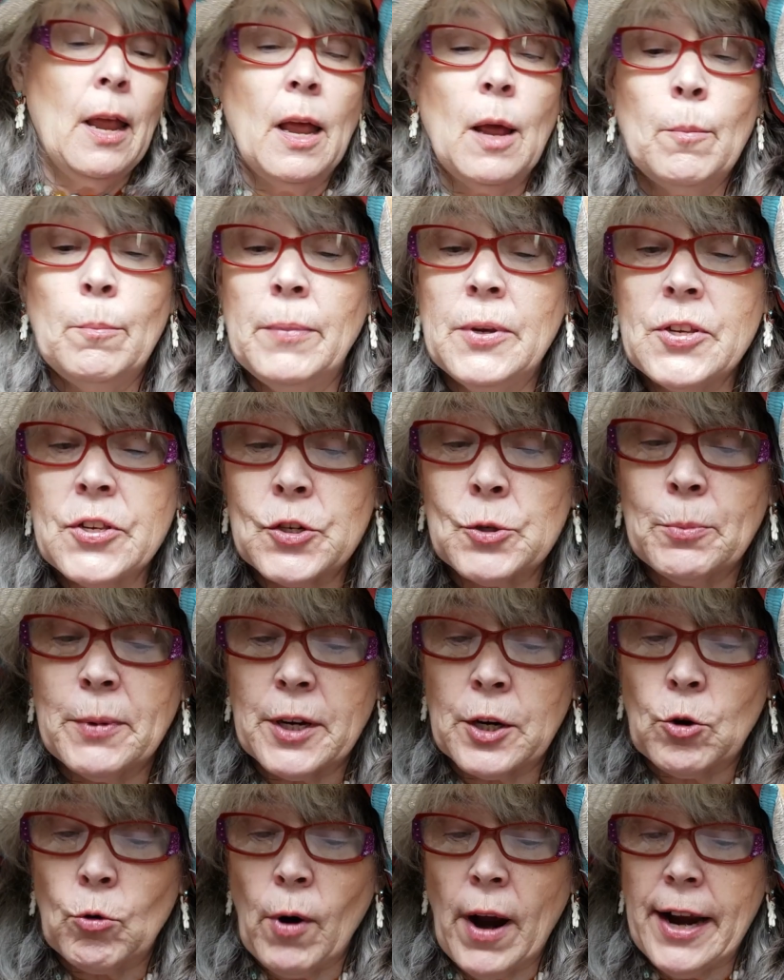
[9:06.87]
Mr.
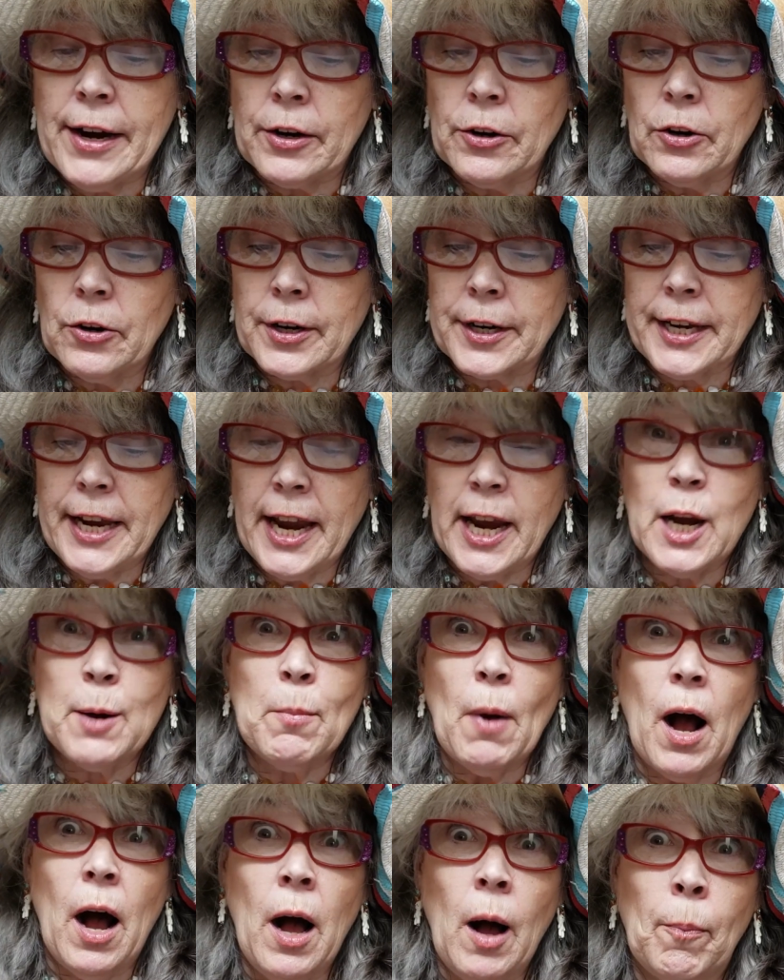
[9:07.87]
McGregor
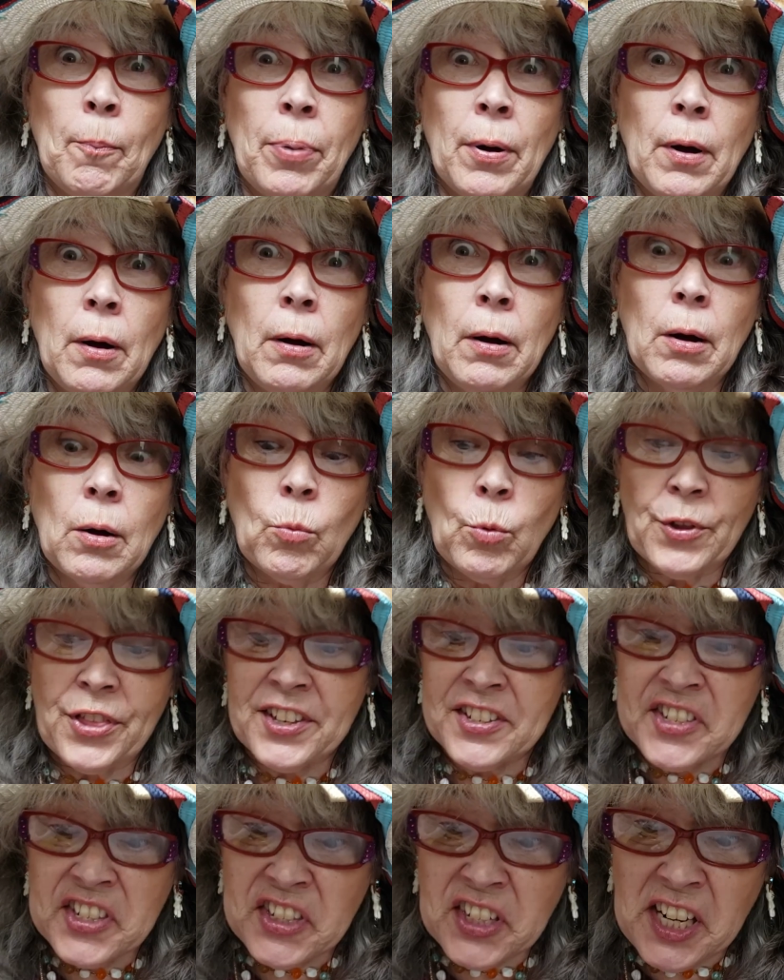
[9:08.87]
came up with
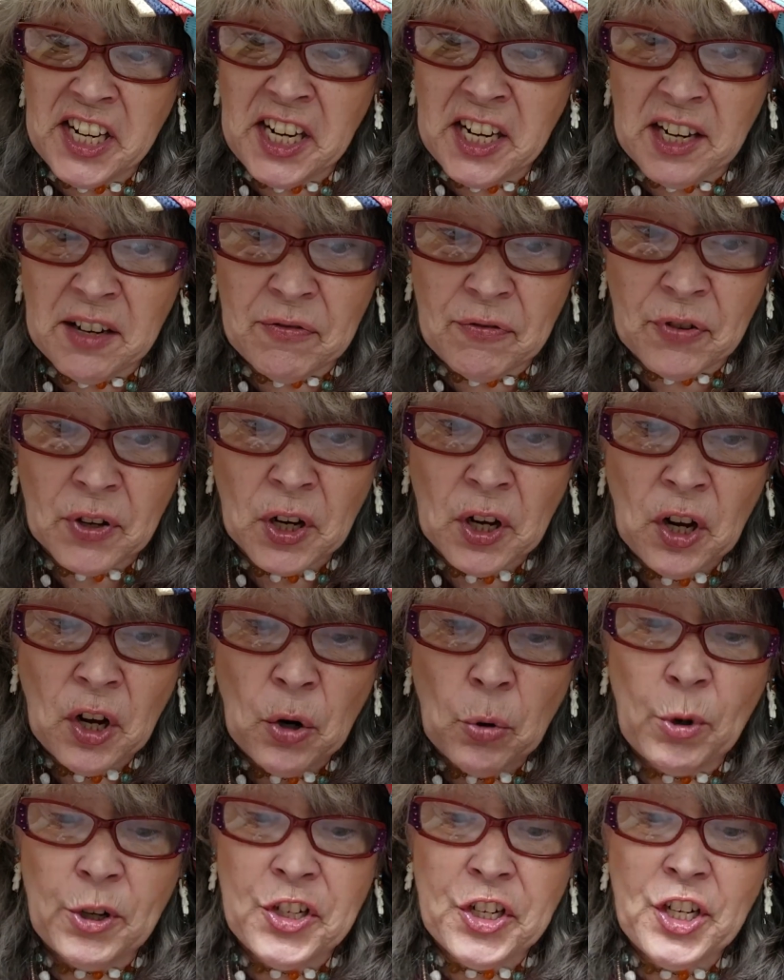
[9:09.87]
a sieve,
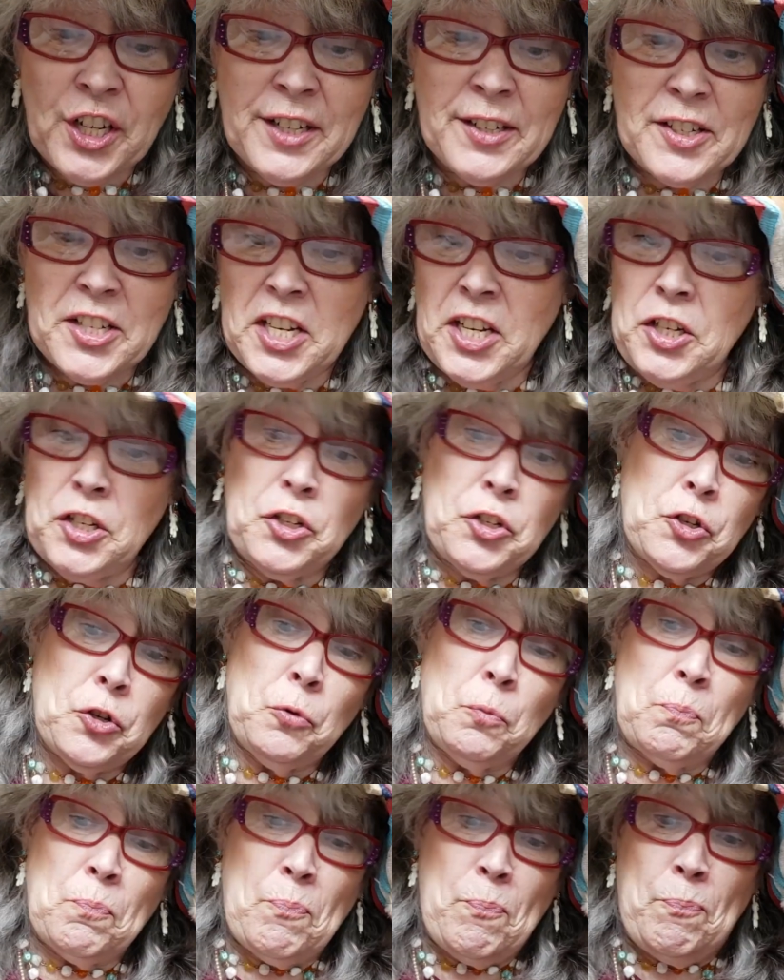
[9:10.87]
which he intended
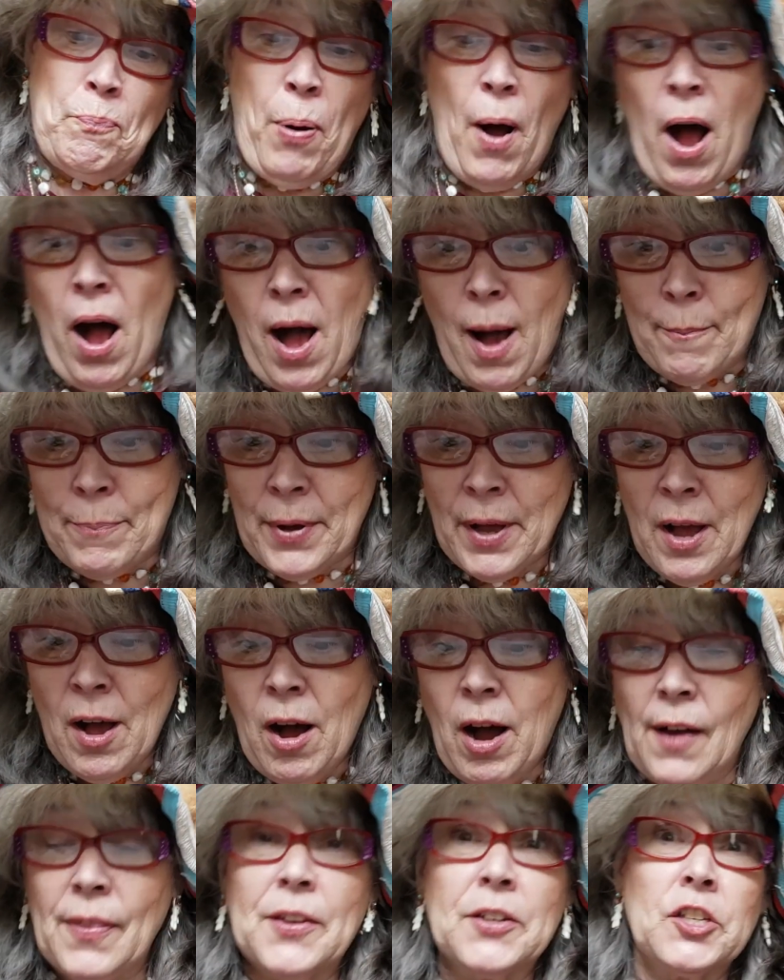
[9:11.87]
to pop
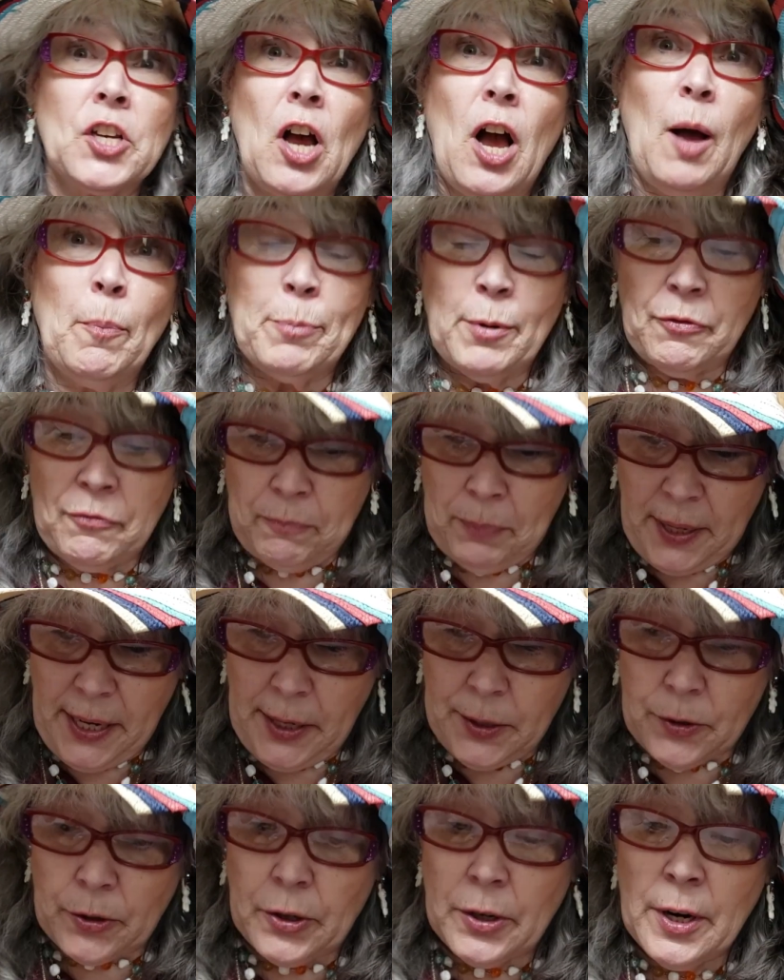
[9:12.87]
on the top of
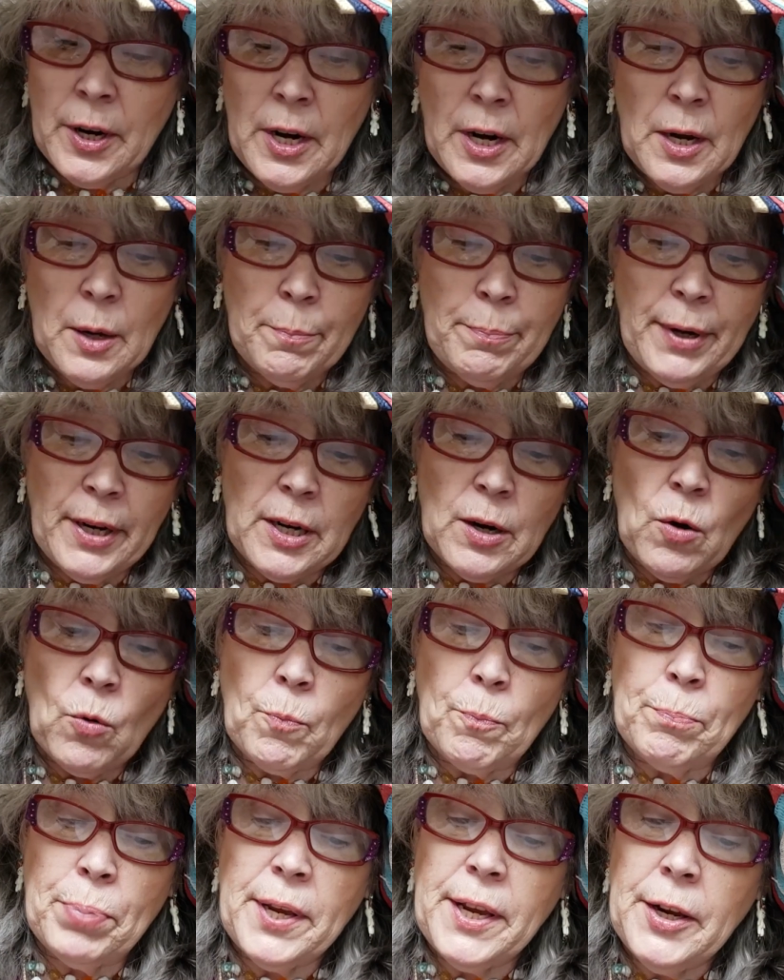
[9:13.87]
Peter, but
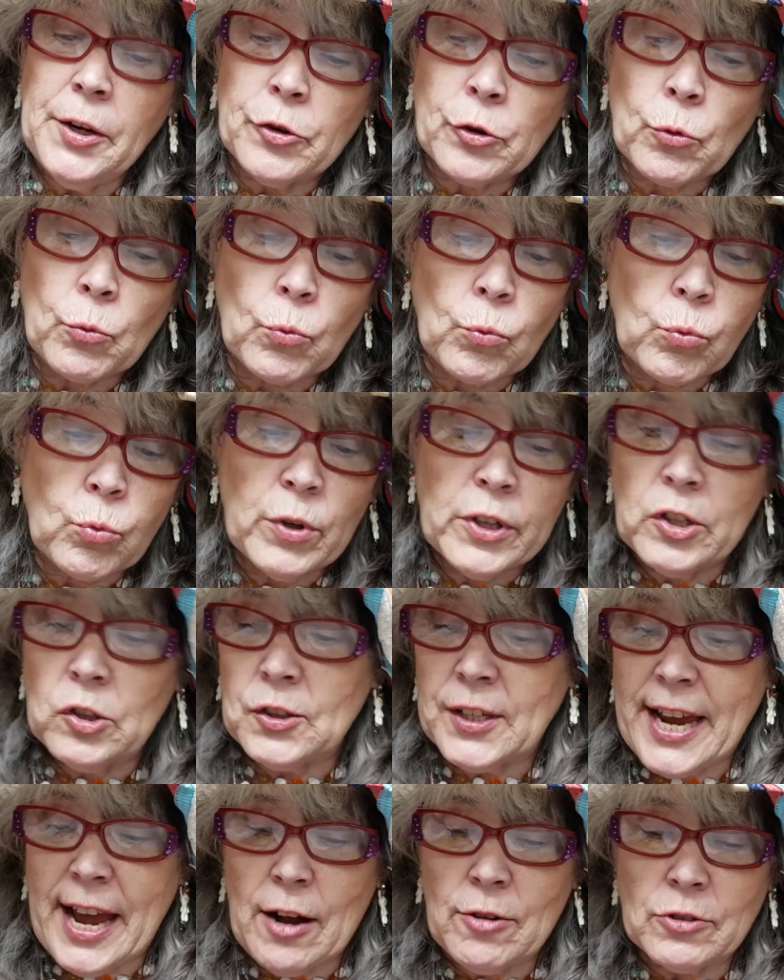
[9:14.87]
Peter
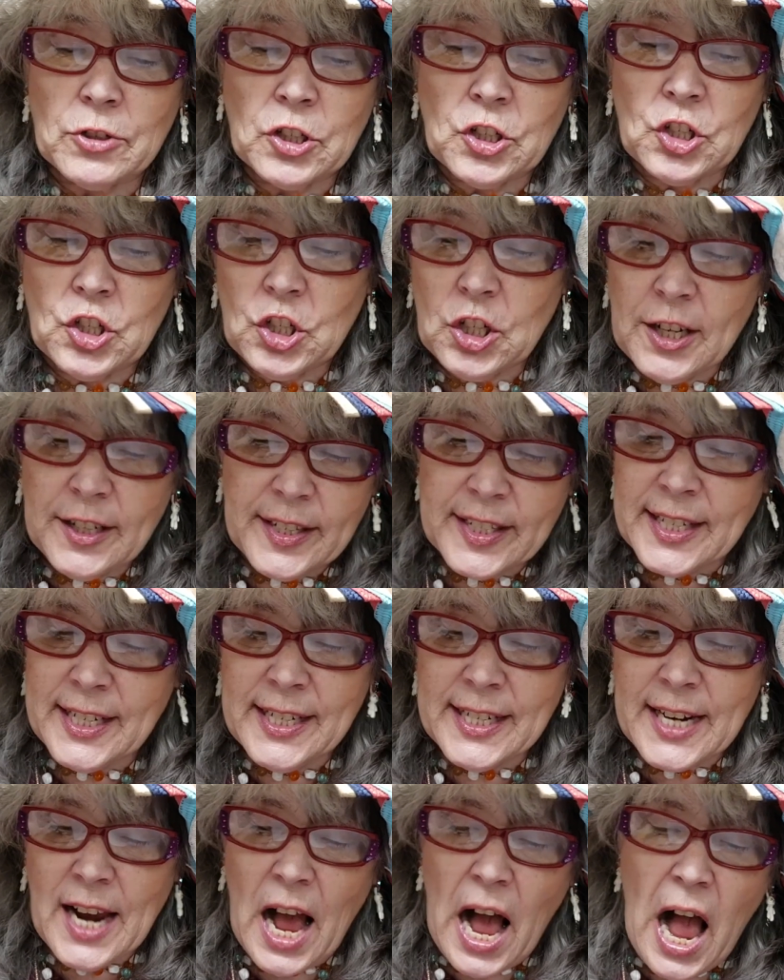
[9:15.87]
wriggled out just
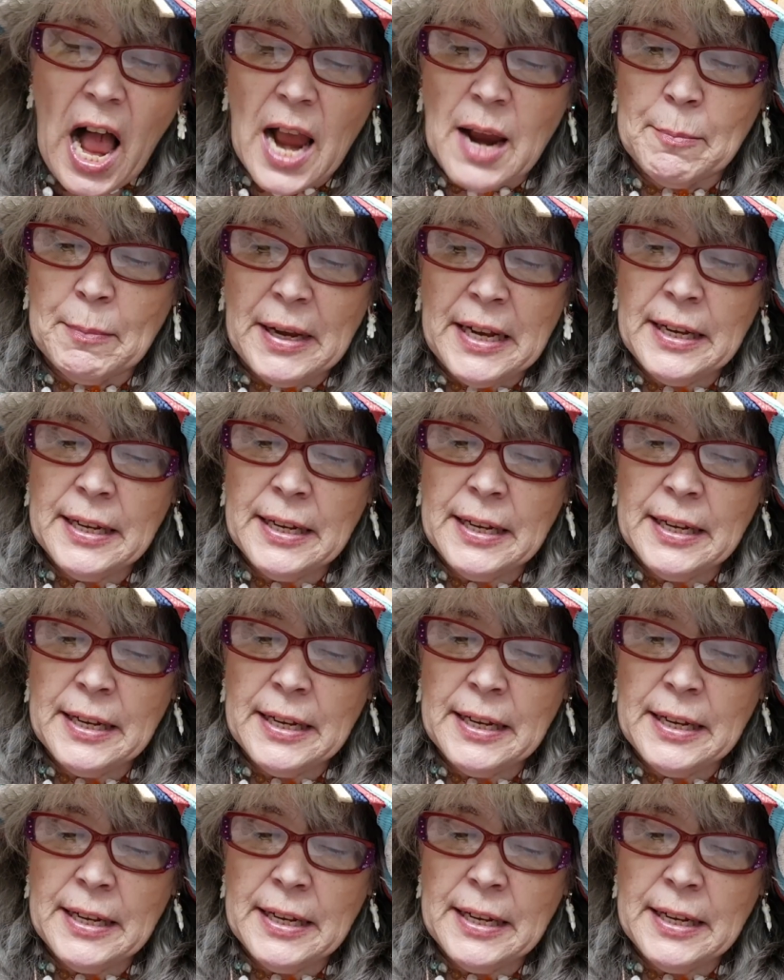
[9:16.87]
in time,